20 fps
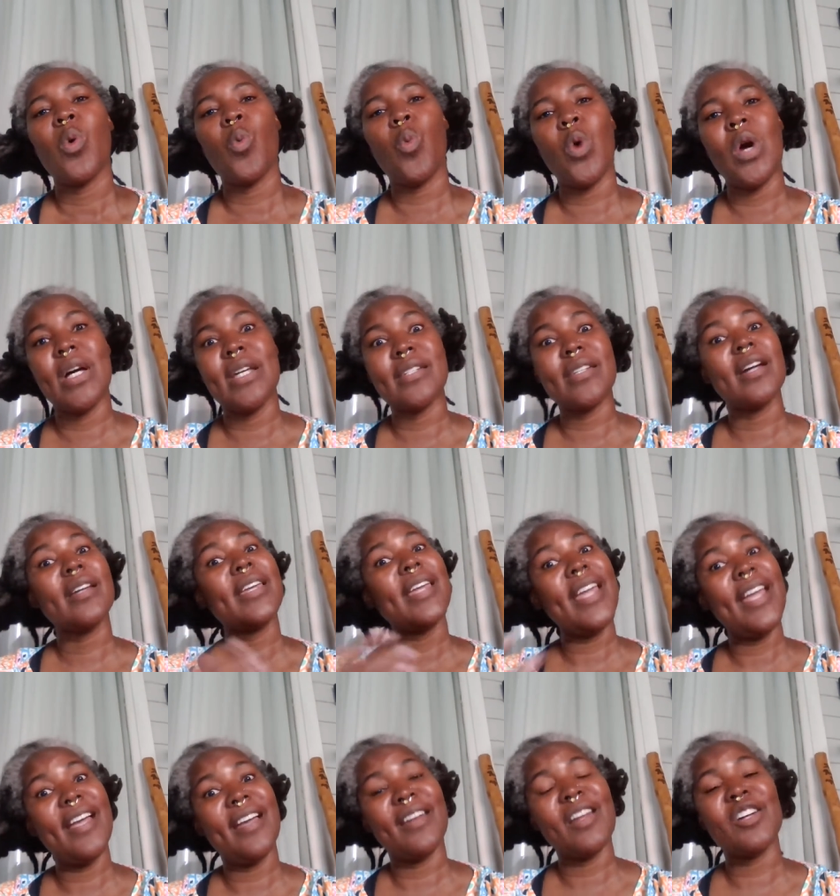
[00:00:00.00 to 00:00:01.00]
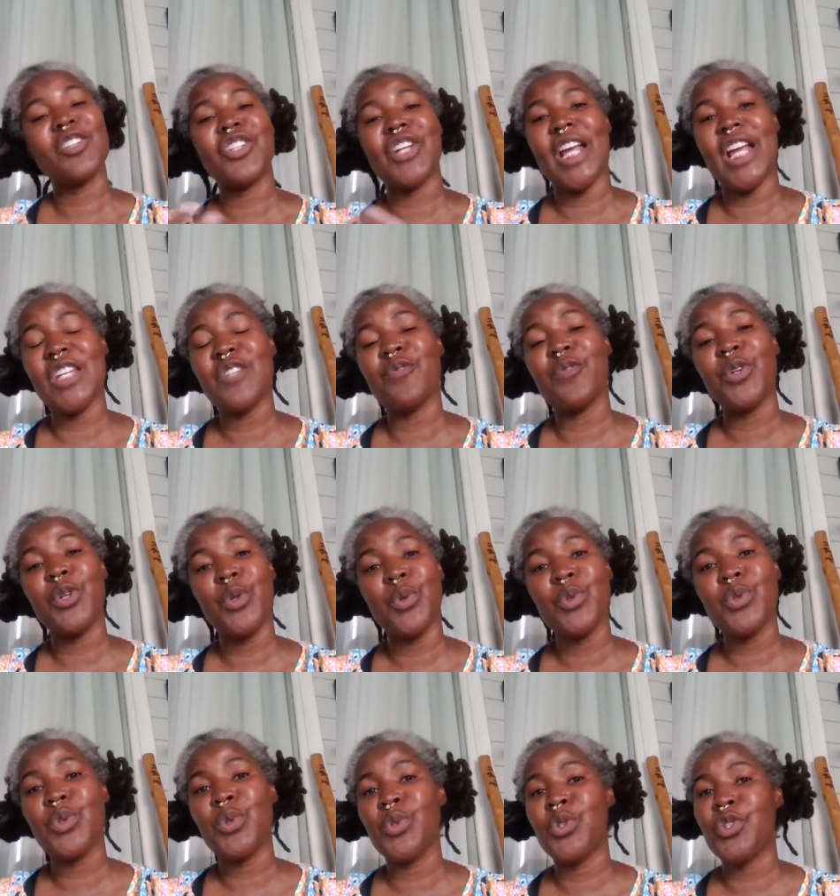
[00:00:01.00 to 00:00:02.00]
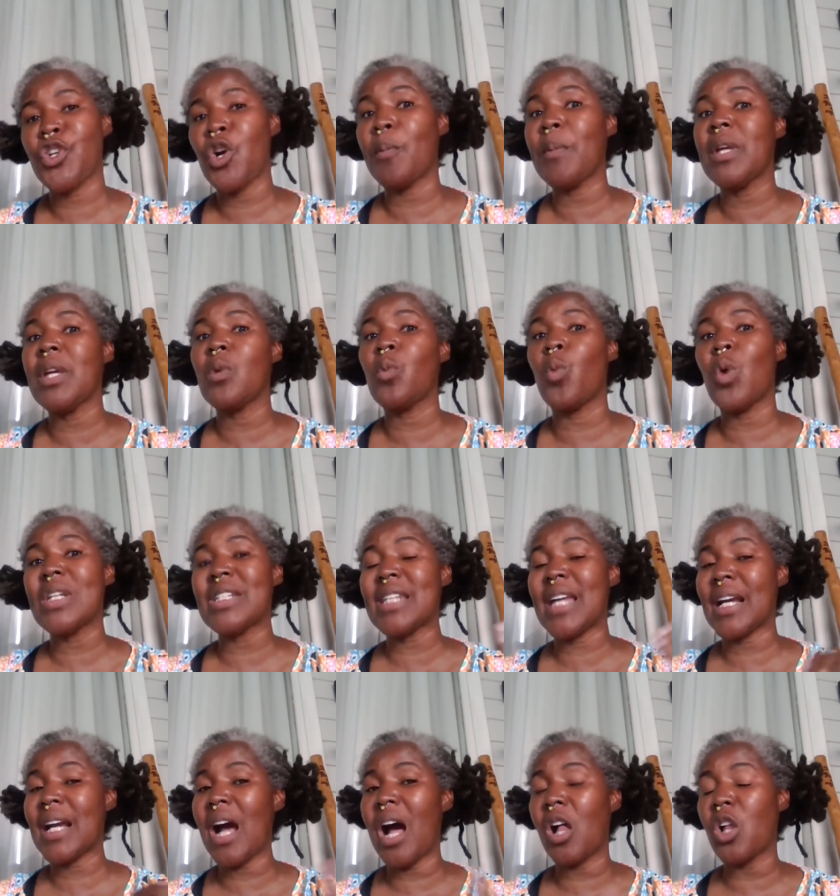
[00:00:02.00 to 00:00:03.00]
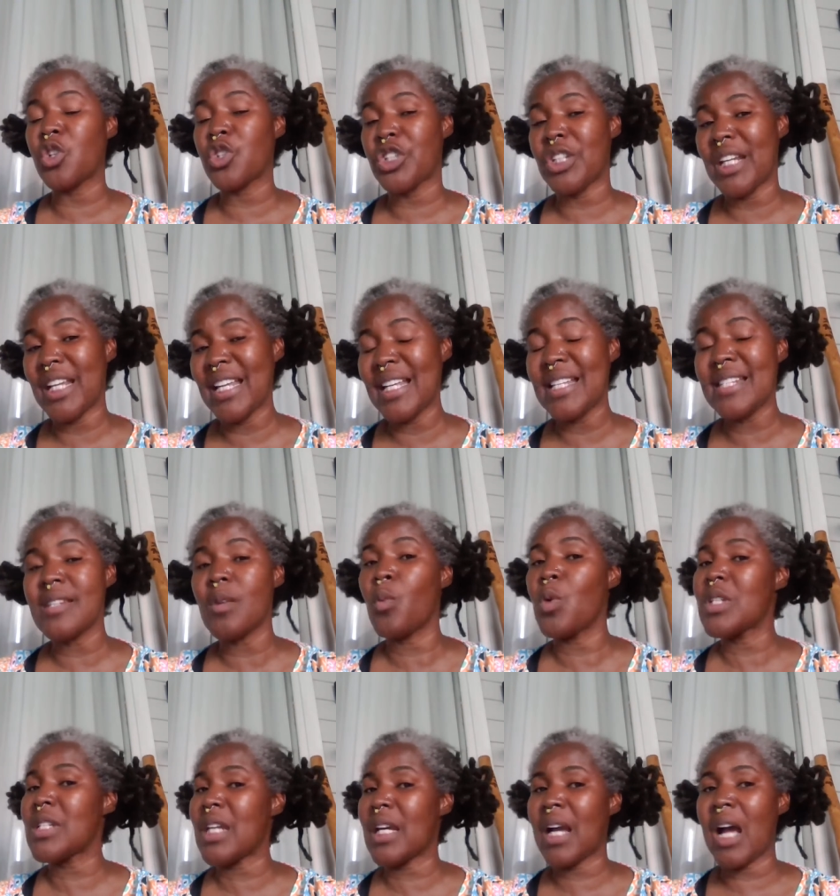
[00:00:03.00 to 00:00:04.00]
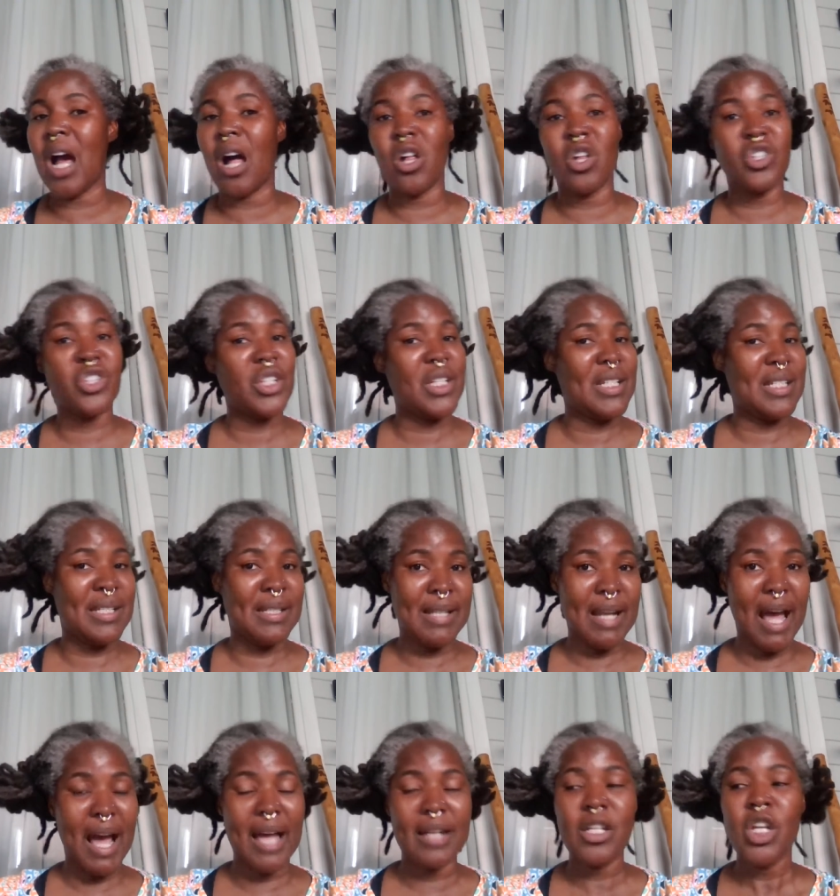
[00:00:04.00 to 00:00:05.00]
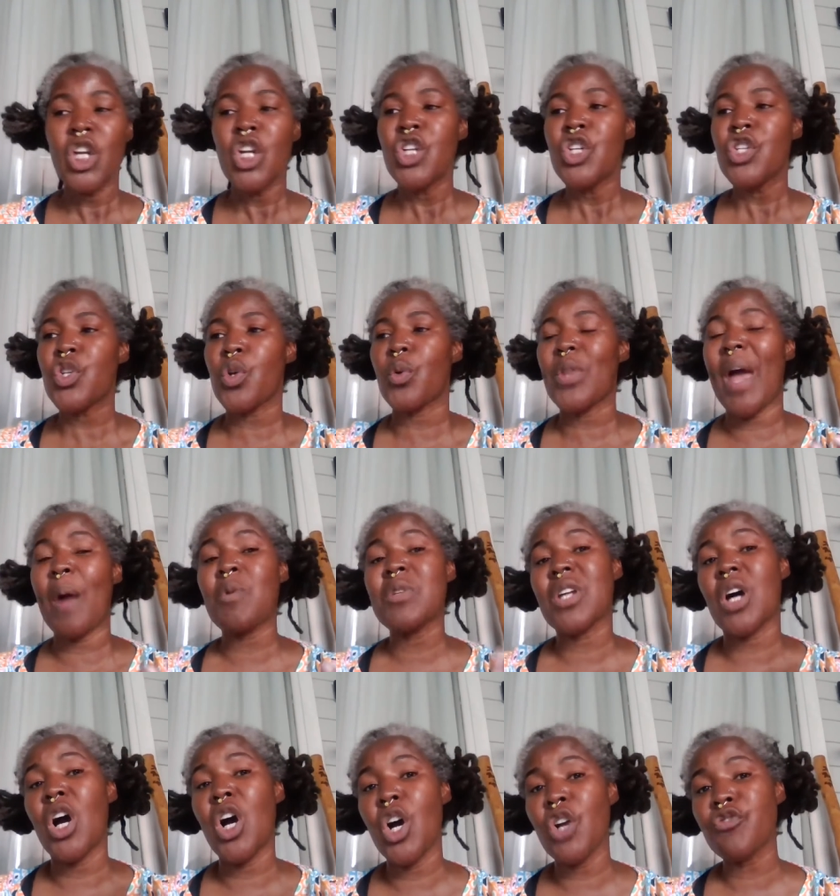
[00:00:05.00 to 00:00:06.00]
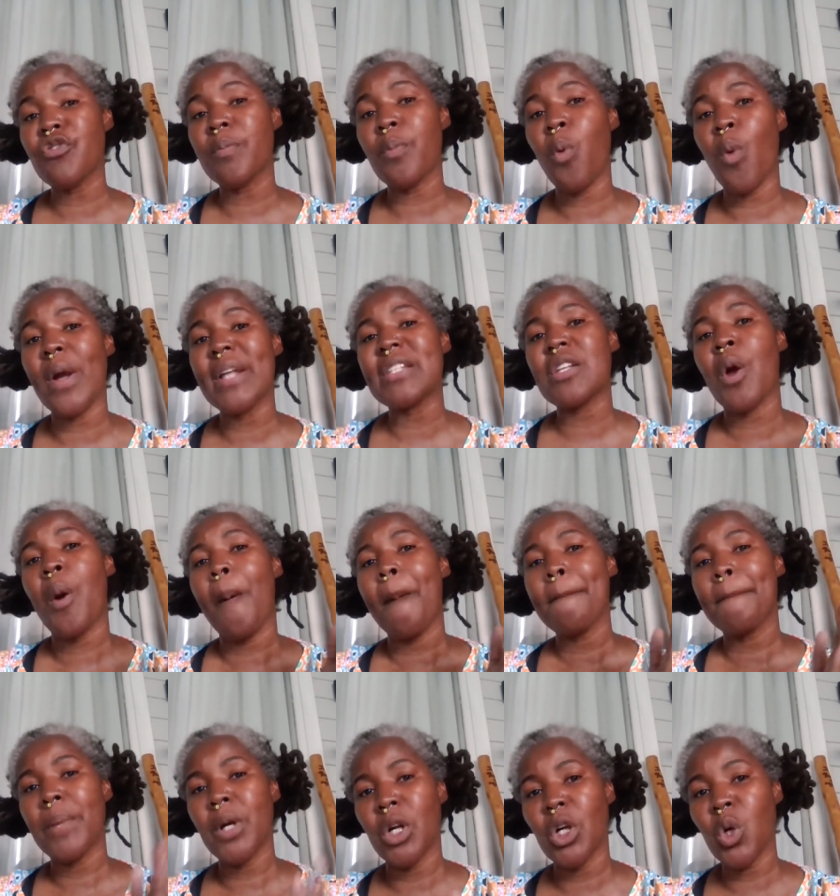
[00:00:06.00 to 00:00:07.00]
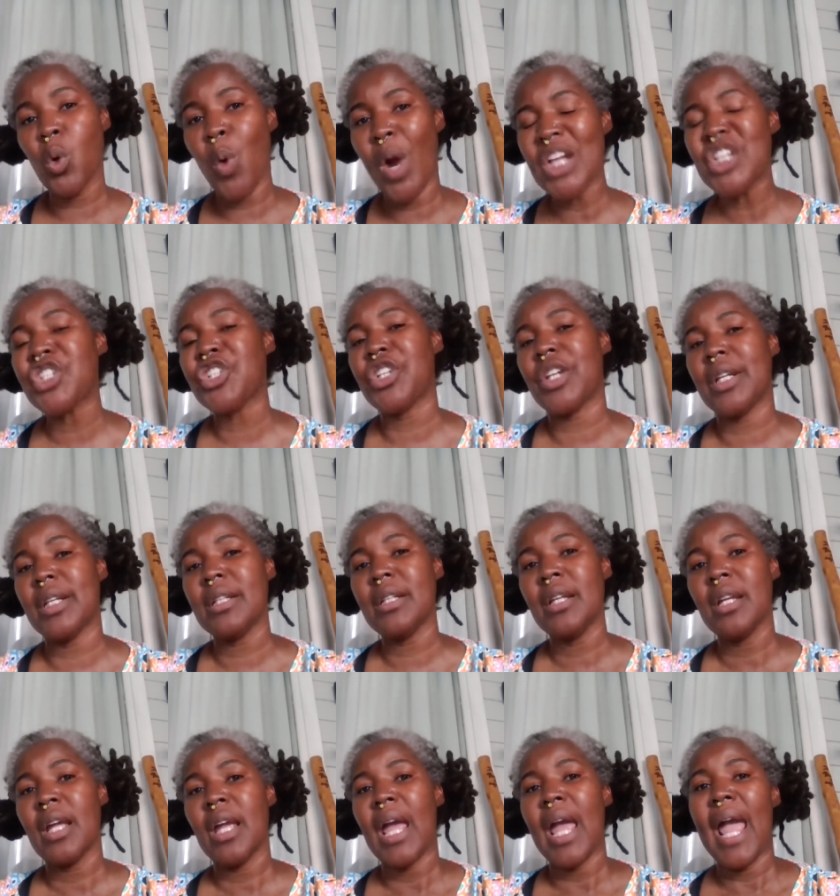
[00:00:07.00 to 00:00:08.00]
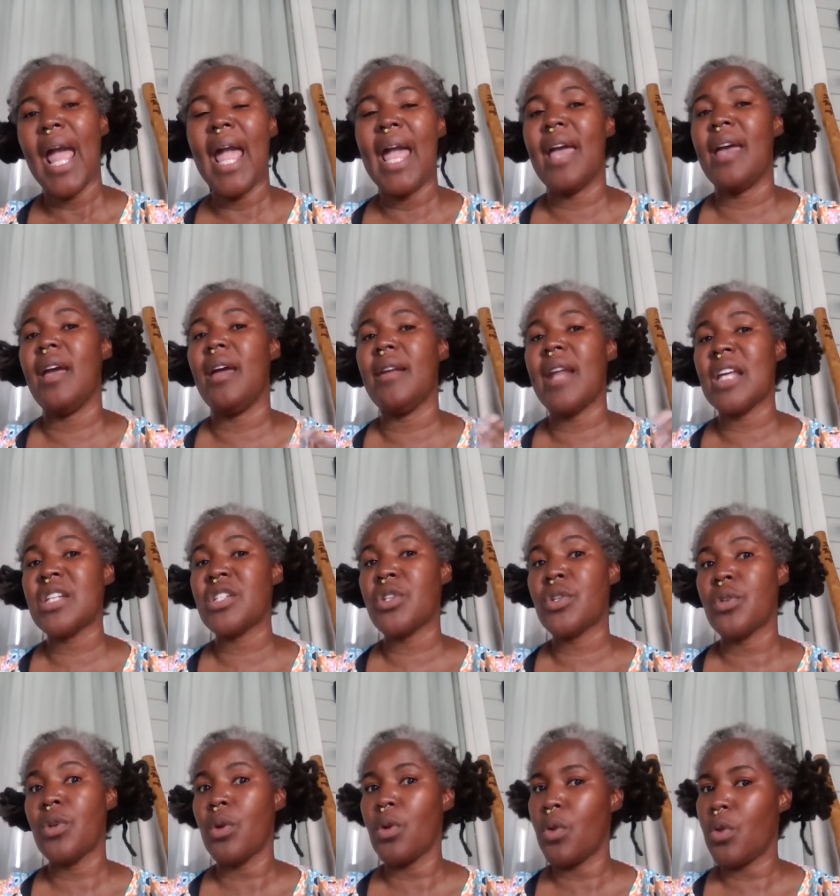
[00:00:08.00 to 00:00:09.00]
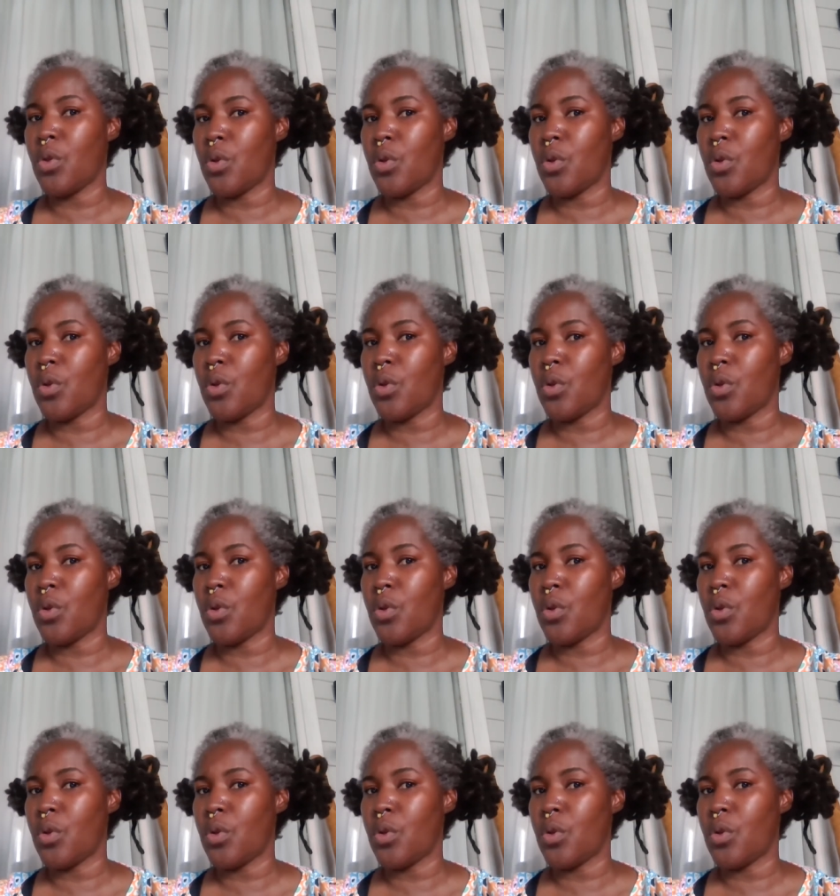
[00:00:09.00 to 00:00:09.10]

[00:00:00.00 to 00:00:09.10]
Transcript: was, again, a chance for you to show me what psychology is and what psychology is not. So that was 100 points per question, and that's